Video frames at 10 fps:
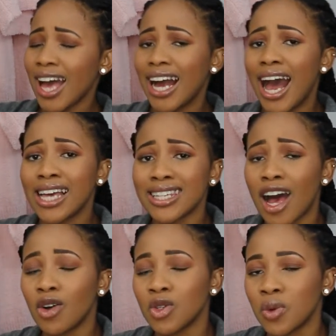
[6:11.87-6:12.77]
Guys,
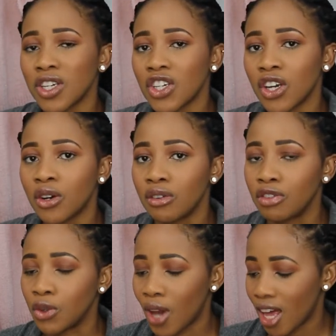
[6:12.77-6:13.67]
I was watching a
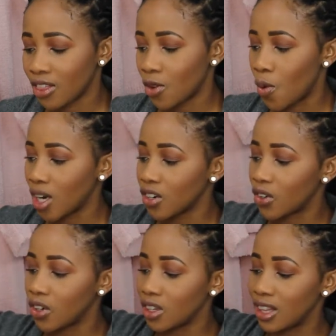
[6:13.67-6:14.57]
review, and the one
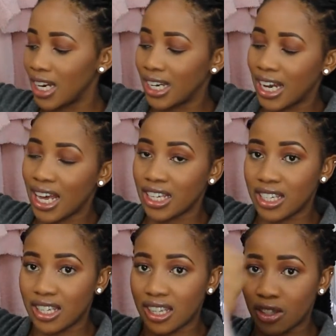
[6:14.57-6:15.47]
girl, the
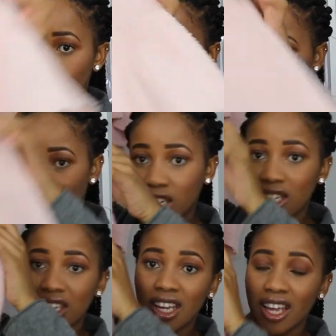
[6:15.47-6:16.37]
legs, the two
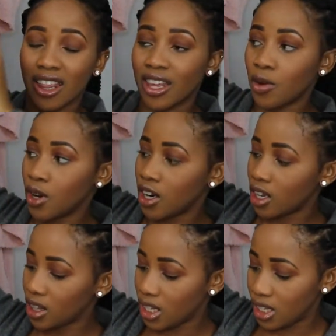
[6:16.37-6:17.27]
legs, they were
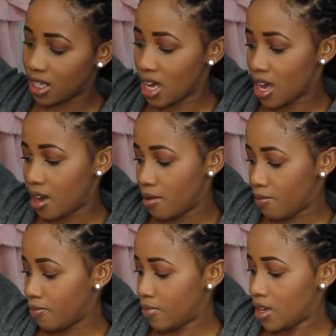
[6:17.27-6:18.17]
not the
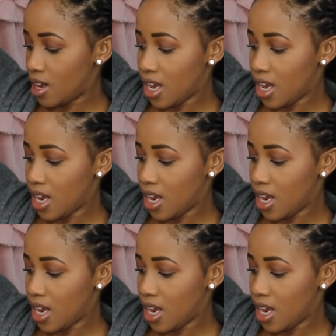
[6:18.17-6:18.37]
same.